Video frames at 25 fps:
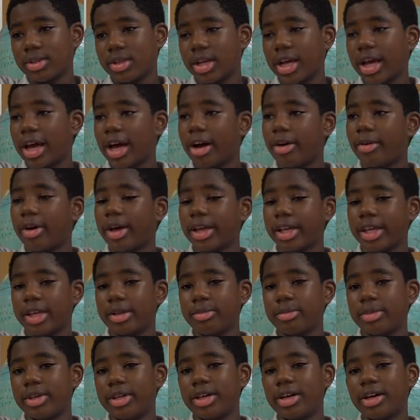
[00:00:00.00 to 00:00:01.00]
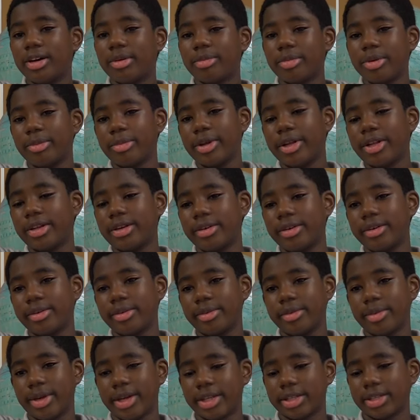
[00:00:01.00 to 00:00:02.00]
how I can become a better
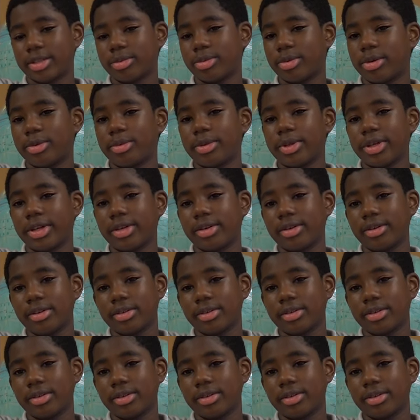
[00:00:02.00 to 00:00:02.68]
basketball player.